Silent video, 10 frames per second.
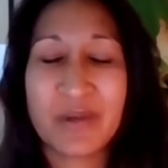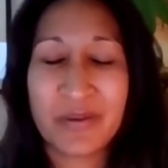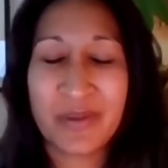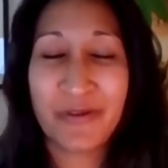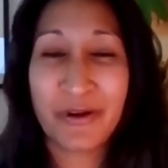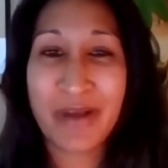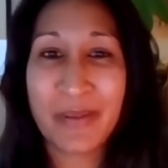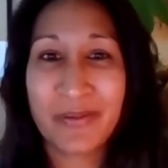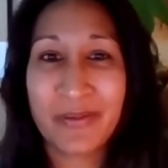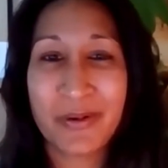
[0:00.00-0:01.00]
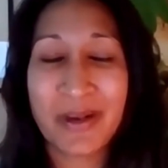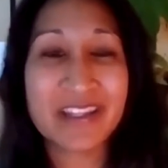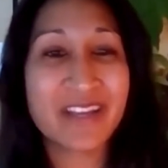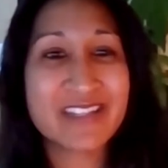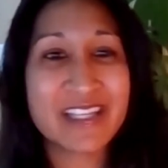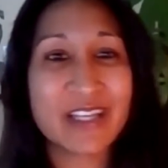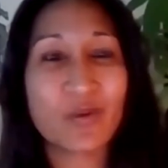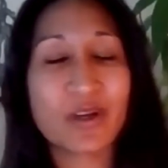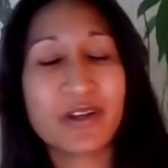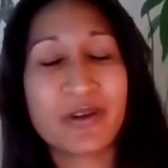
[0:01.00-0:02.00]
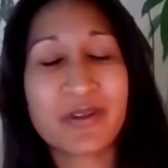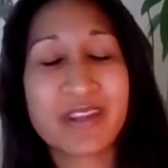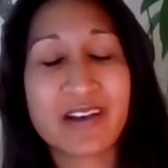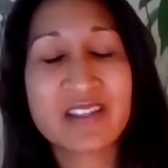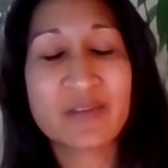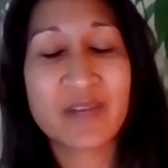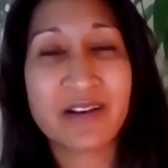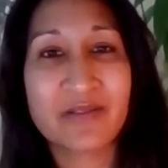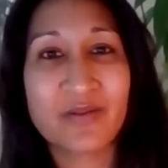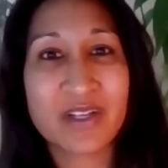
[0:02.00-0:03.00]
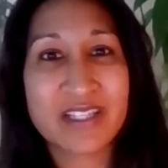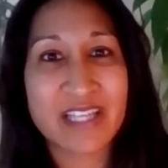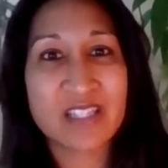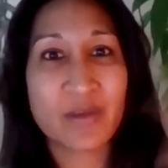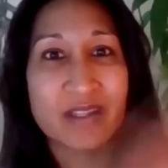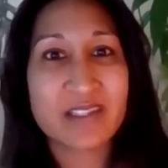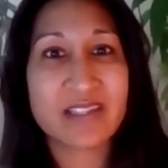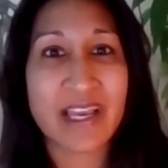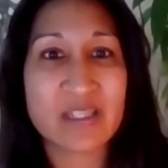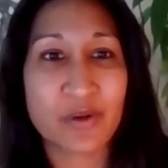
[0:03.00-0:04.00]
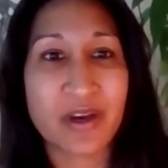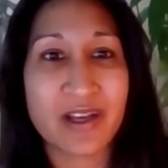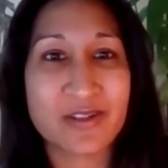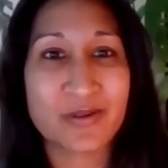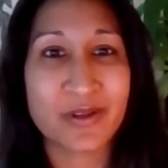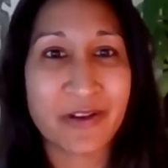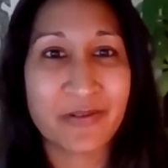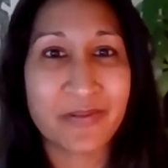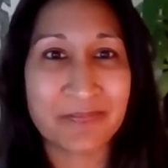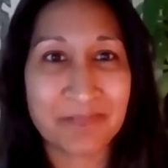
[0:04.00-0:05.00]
But before we wrap up, Gopal, I'd love to hear what are your thoughts about what excites you about the diaspora as you look out.